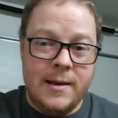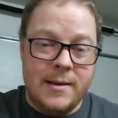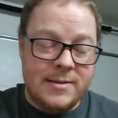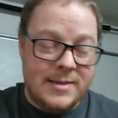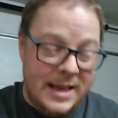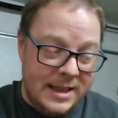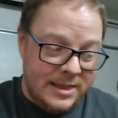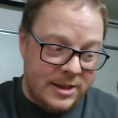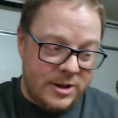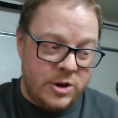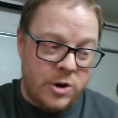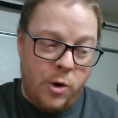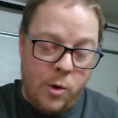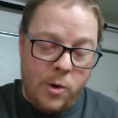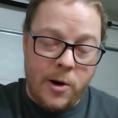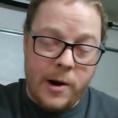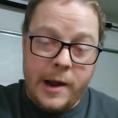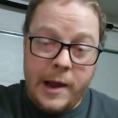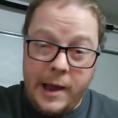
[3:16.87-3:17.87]
that the
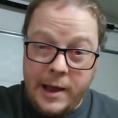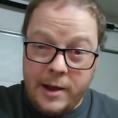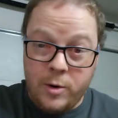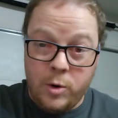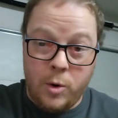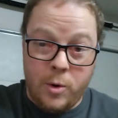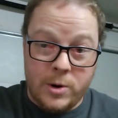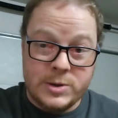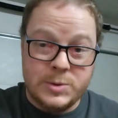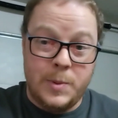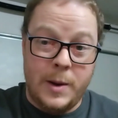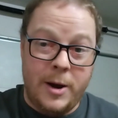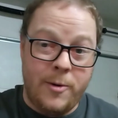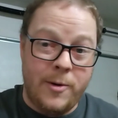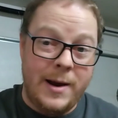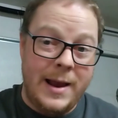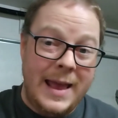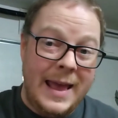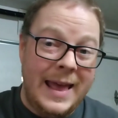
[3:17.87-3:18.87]
torque and
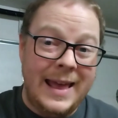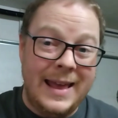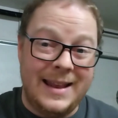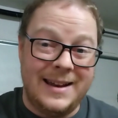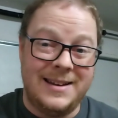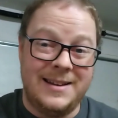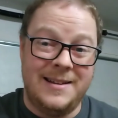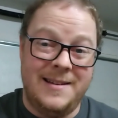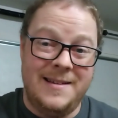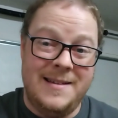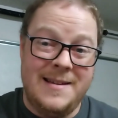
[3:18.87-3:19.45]
horsepower hit.